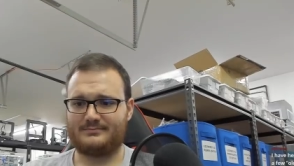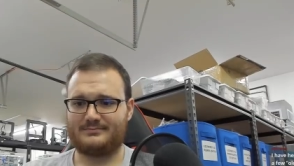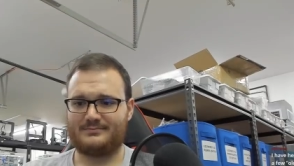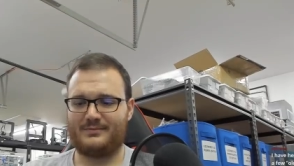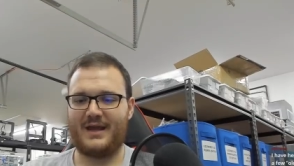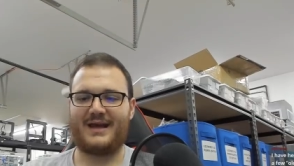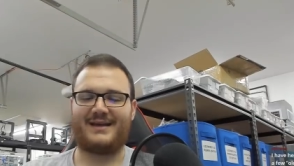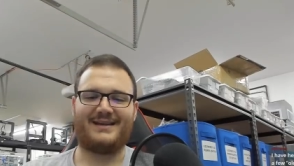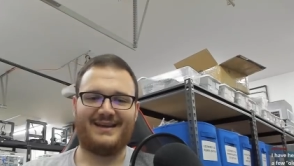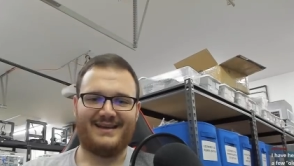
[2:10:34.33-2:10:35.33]
Yeah,
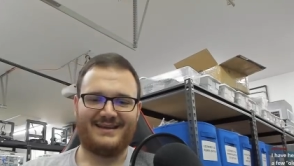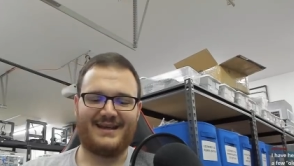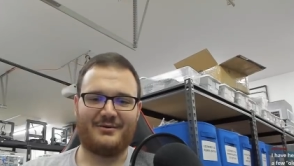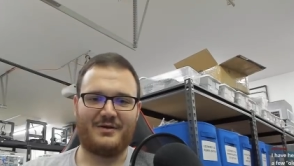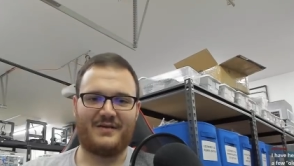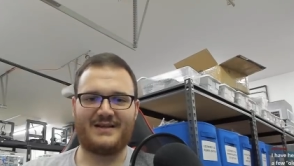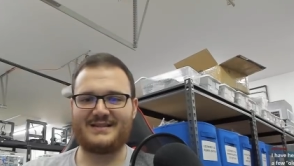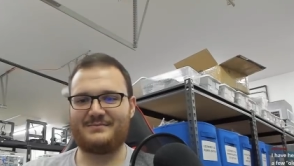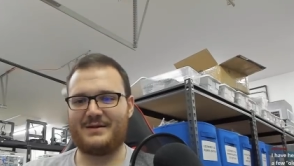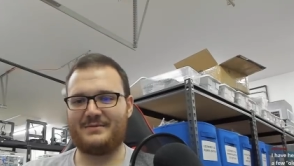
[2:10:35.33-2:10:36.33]
yeah, we've had
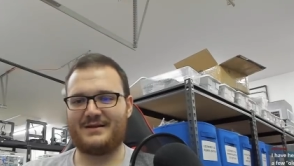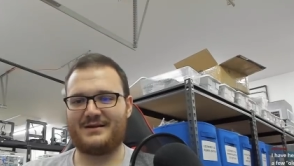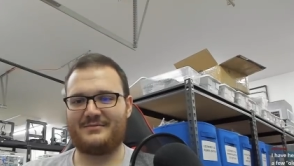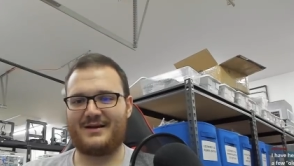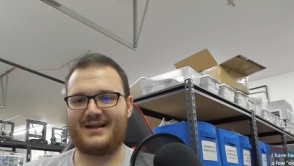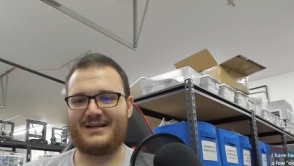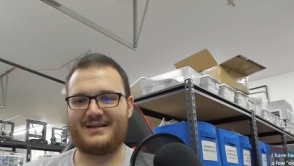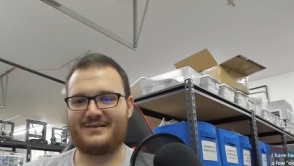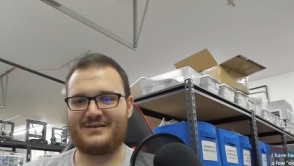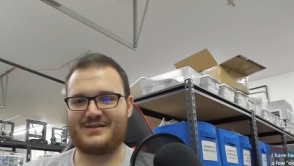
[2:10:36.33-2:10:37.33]
some people that come by. Yeah,
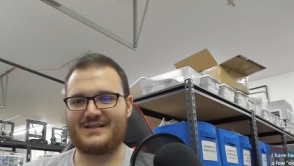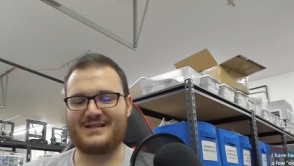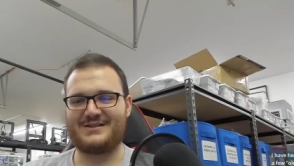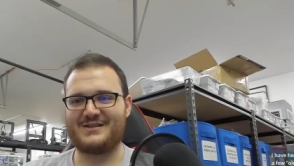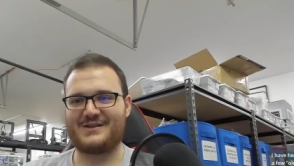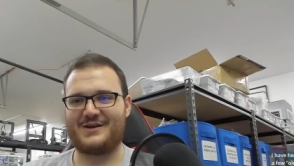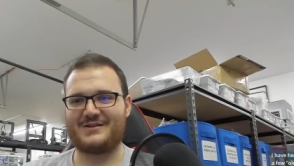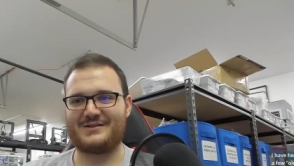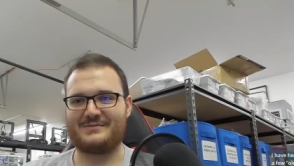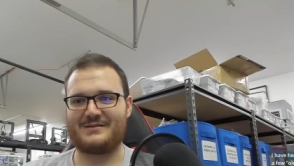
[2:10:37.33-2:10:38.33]
it's just
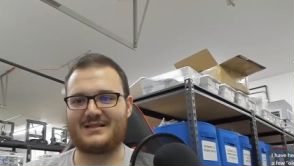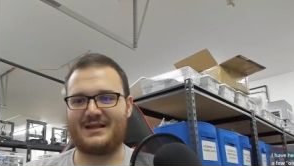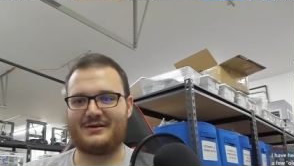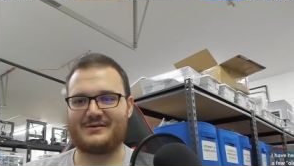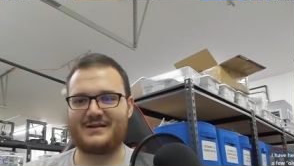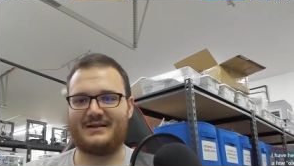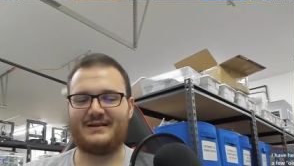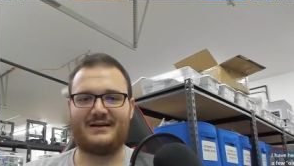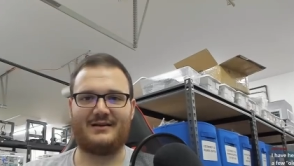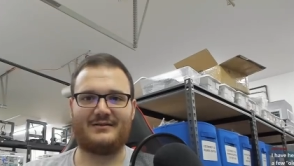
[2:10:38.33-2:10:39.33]
awesome seeing how excited
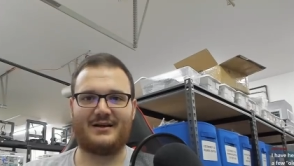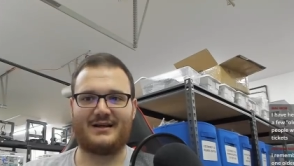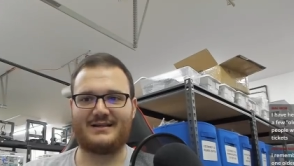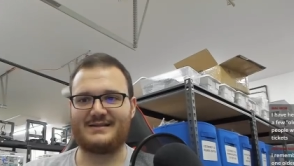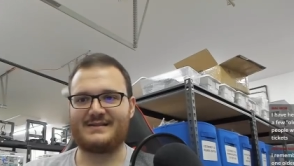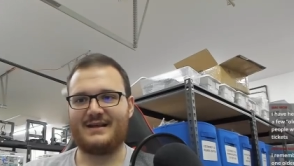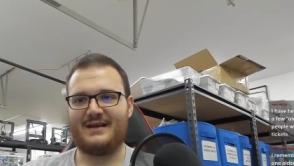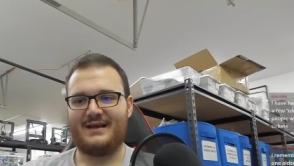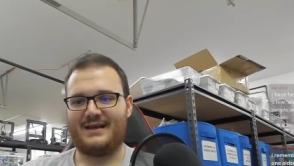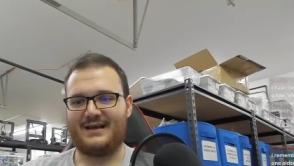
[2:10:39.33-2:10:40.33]
they are. Like, cause
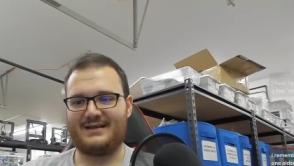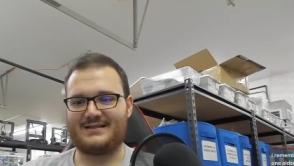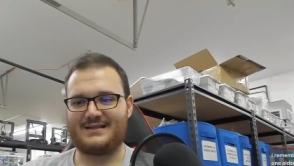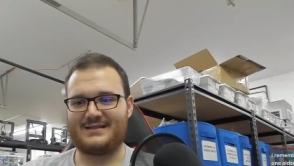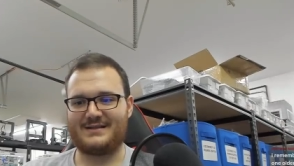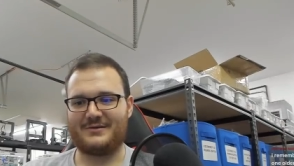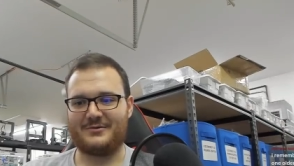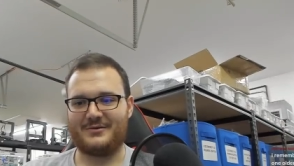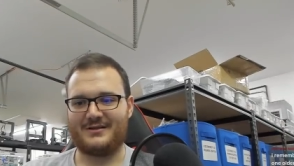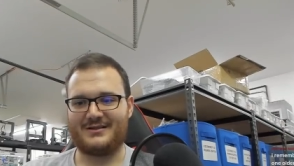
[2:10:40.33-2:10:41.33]
it's
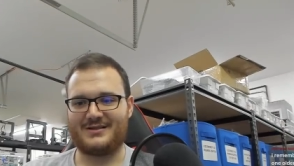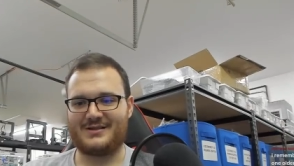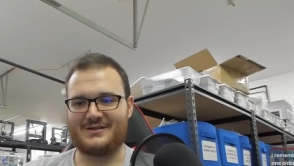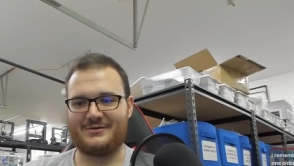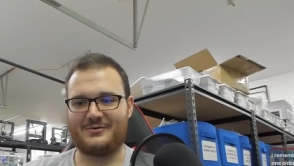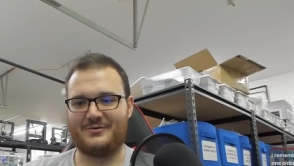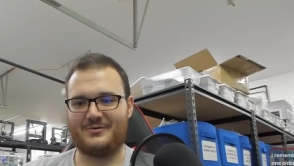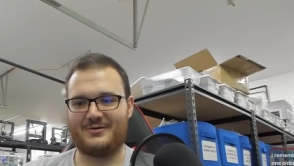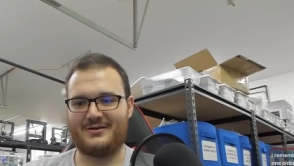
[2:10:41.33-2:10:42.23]
cool. It's just so cool.